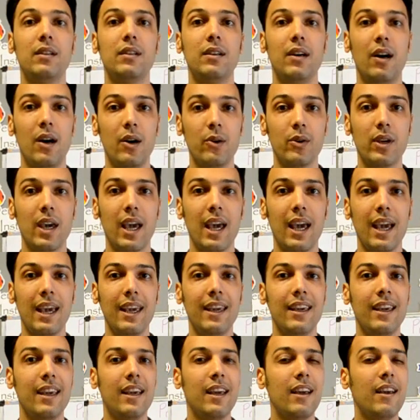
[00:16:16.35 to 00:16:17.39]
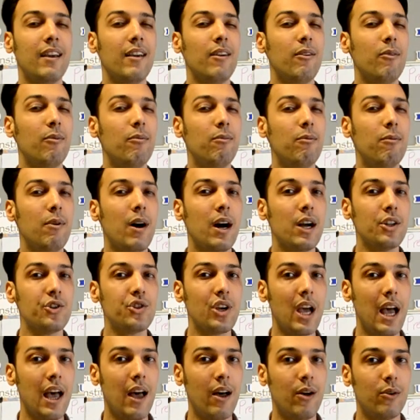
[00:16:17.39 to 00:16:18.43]
Okay,
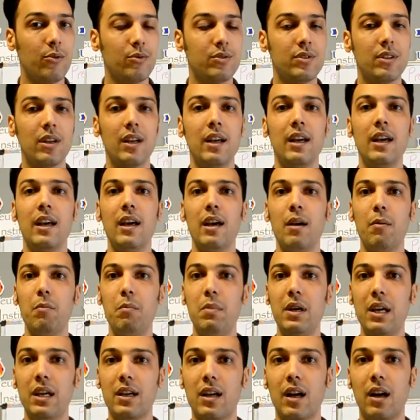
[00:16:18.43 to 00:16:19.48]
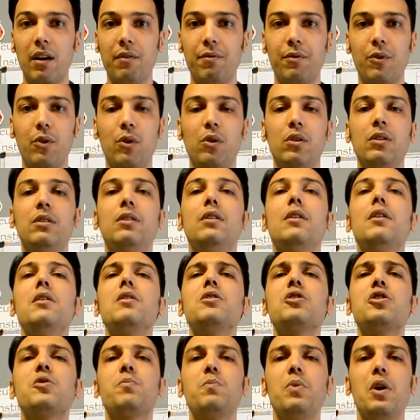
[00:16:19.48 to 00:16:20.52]
watch out, be careful,
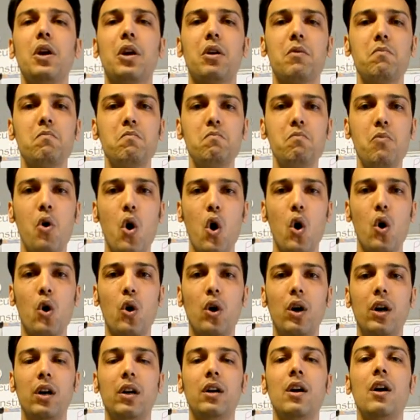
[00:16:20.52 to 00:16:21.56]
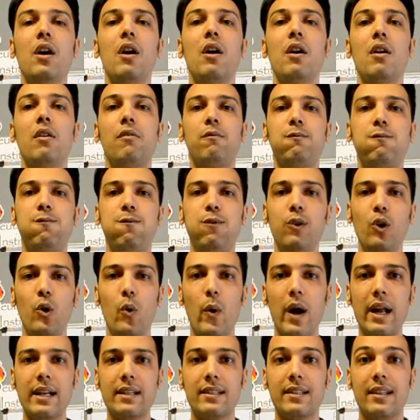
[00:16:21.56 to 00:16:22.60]
speak more
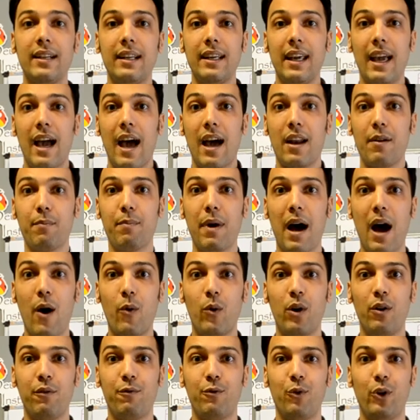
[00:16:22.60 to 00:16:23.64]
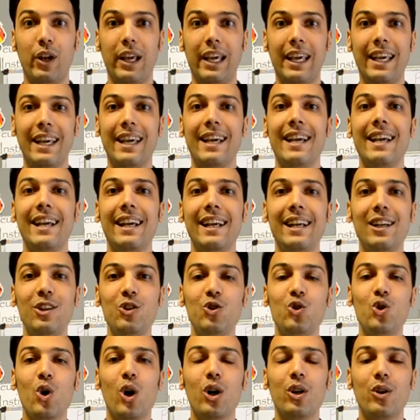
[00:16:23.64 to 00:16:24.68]
fluently and powerfully.
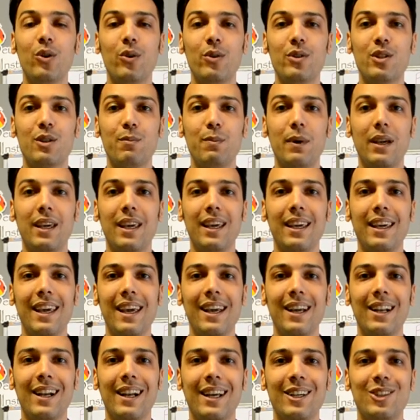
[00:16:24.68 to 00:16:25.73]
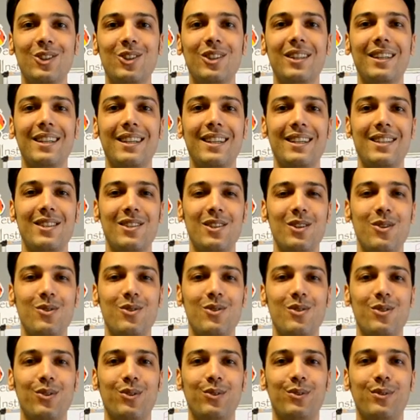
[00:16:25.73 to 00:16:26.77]
Enjoy your speaking English. See
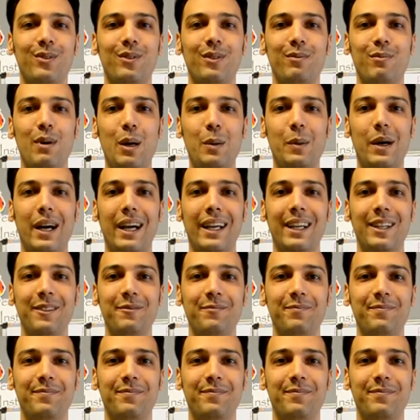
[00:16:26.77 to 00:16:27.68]
you soon. Bye-bye.